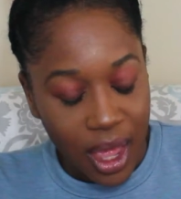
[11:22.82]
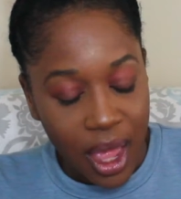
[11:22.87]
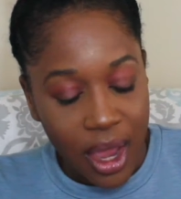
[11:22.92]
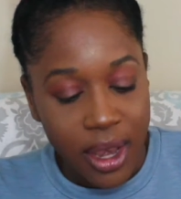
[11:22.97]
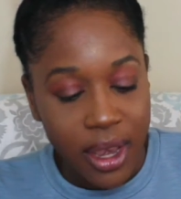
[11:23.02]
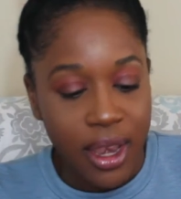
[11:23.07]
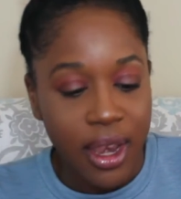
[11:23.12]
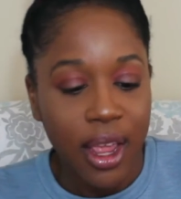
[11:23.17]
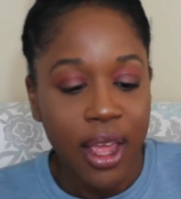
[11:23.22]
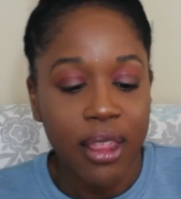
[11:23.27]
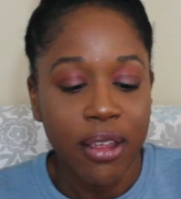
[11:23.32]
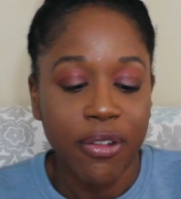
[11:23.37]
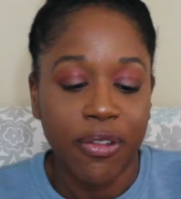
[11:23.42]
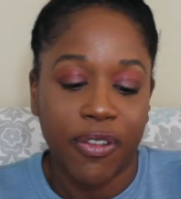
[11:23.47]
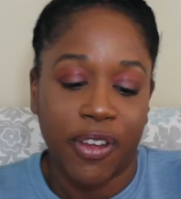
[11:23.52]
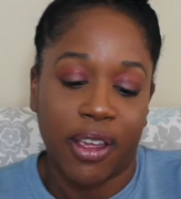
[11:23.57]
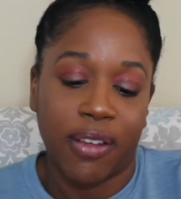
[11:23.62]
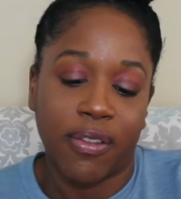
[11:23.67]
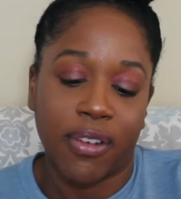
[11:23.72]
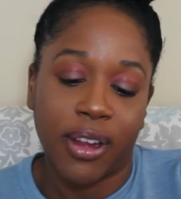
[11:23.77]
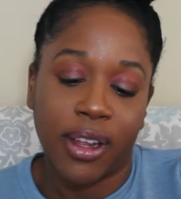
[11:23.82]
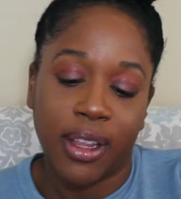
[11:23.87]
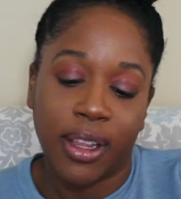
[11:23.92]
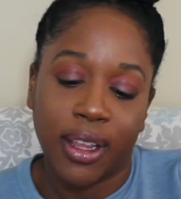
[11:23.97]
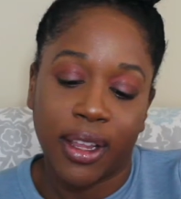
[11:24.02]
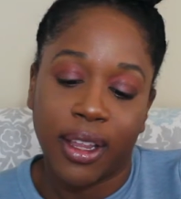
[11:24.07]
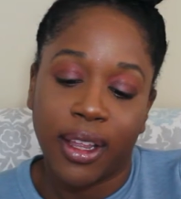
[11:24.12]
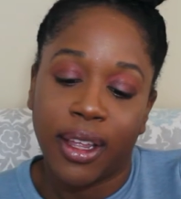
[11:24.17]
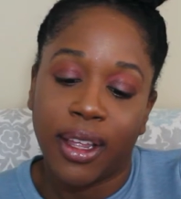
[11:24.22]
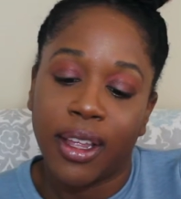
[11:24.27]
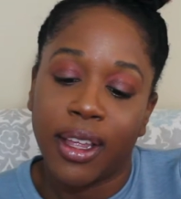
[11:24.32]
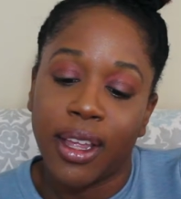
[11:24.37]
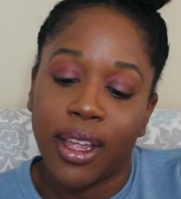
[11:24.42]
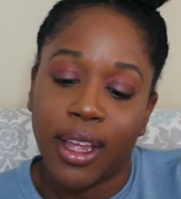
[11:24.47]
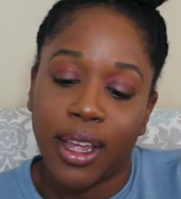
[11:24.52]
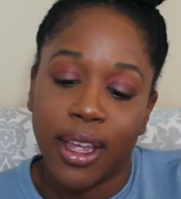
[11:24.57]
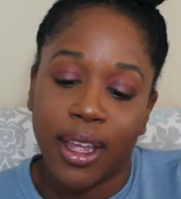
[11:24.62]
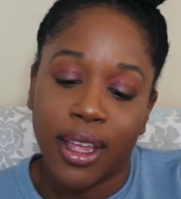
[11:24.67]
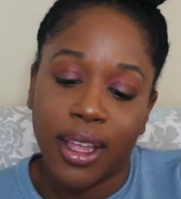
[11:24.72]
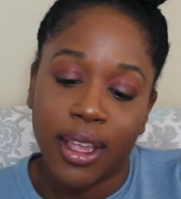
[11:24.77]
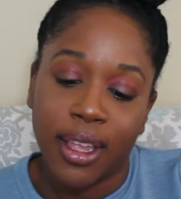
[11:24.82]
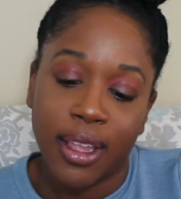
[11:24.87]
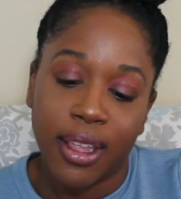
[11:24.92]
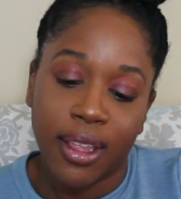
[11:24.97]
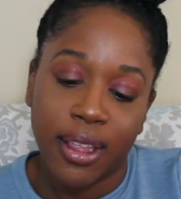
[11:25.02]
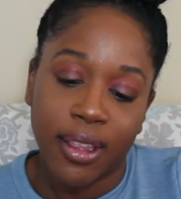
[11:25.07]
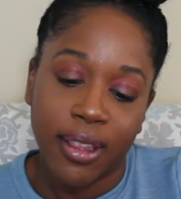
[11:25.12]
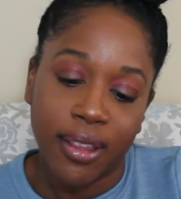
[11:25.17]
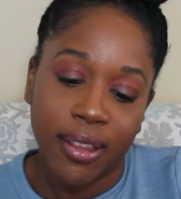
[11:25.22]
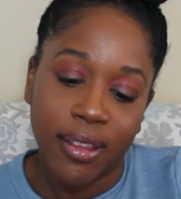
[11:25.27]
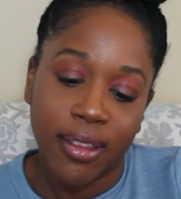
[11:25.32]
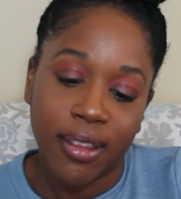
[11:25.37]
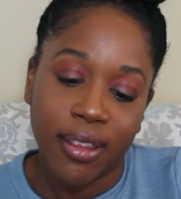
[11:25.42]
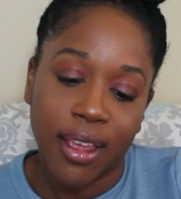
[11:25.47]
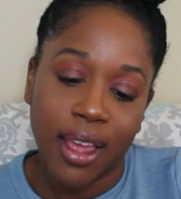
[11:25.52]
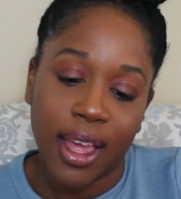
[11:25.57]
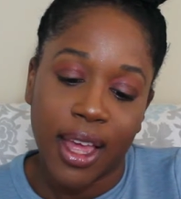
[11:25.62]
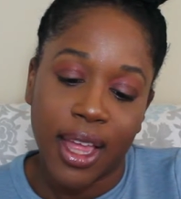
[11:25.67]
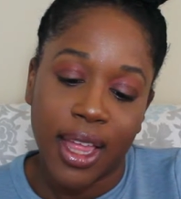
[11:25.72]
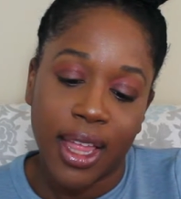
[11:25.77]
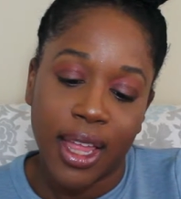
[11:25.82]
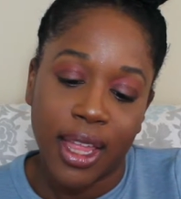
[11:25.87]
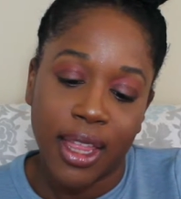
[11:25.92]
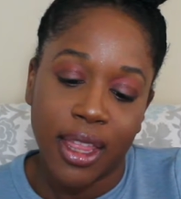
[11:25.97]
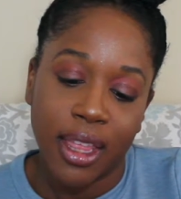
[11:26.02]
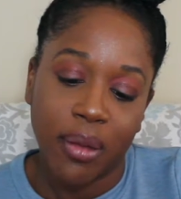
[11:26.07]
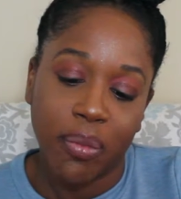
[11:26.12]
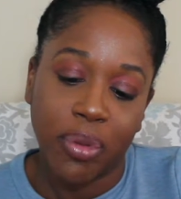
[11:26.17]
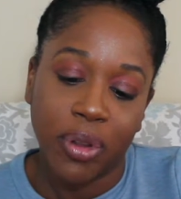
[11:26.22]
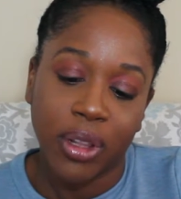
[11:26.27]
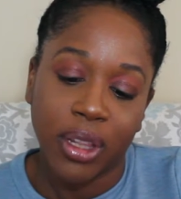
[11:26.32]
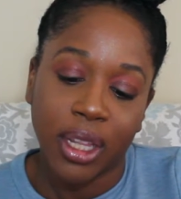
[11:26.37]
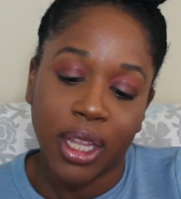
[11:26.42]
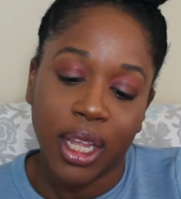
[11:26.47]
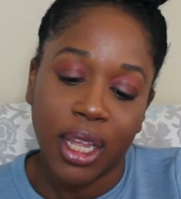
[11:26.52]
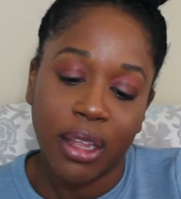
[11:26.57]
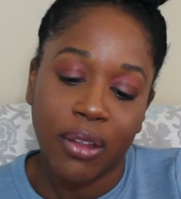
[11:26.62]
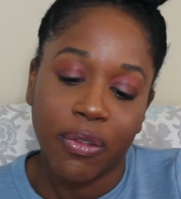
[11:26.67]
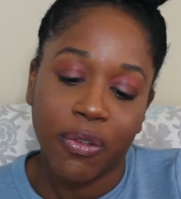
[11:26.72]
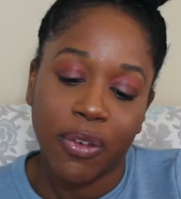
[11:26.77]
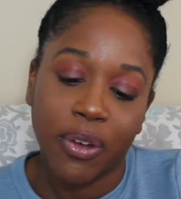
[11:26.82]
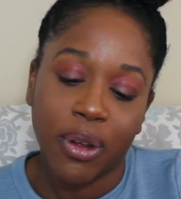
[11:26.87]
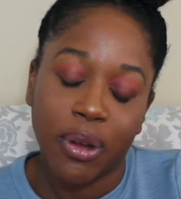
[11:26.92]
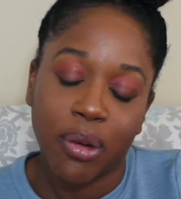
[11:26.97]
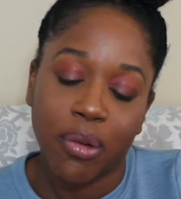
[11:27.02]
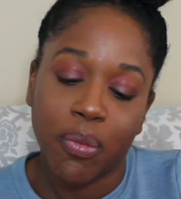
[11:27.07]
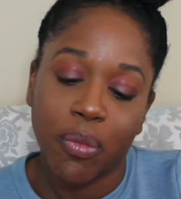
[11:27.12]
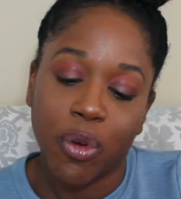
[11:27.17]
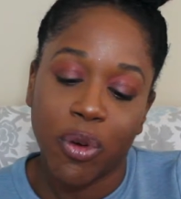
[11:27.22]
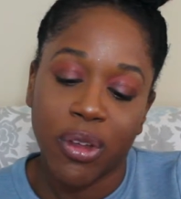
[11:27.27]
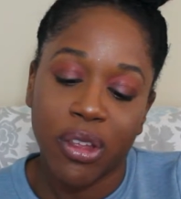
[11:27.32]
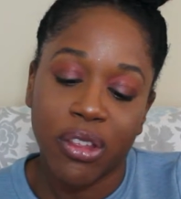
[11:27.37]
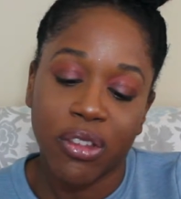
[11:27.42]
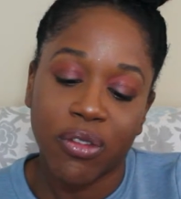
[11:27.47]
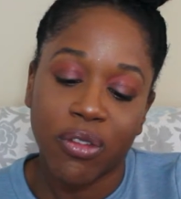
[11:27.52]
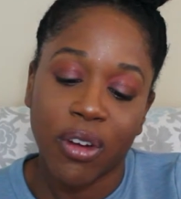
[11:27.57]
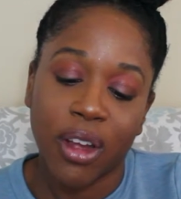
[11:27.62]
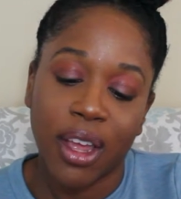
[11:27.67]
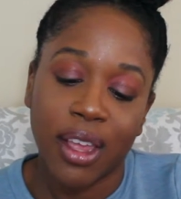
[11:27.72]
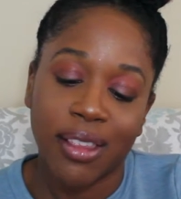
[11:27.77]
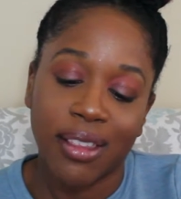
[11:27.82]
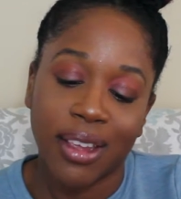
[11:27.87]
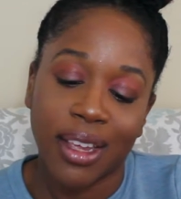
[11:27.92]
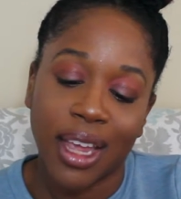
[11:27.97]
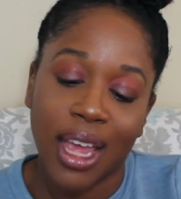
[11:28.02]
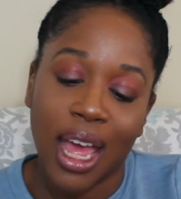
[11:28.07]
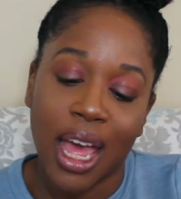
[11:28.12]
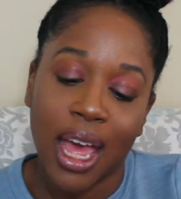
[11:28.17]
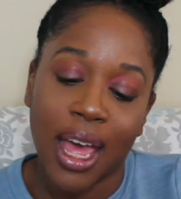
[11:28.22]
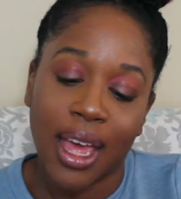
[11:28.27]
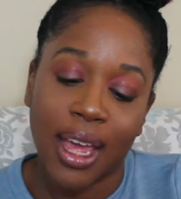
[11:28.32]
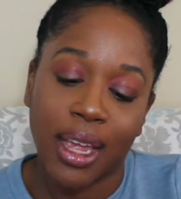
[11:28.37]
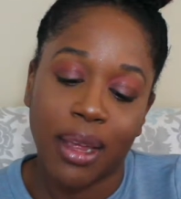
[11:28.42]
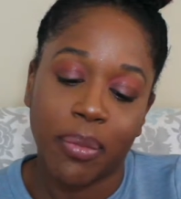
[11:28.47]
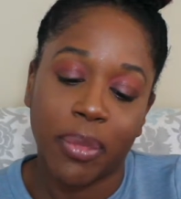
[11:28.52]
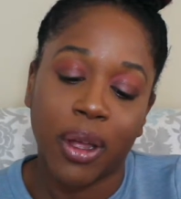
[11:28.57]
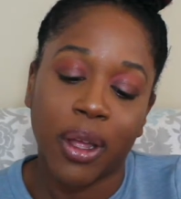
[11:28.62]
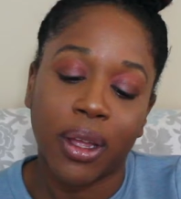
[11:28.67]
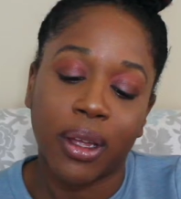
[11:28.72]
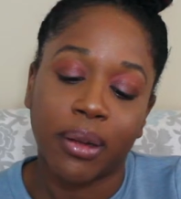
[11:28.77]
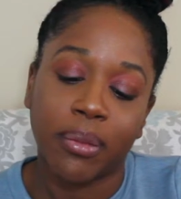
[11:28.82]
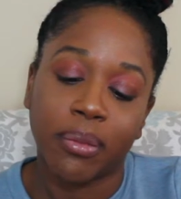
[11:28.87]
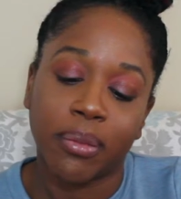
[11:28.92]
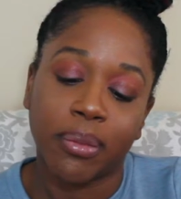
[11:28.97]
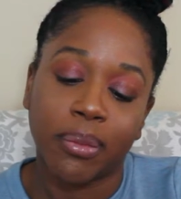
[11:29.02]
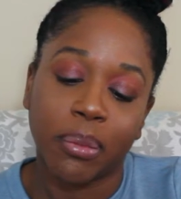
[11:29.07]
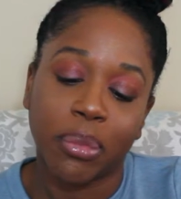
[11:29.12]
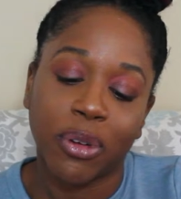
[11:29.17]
Another favorite is the Belief Moisturizing Eye Balm.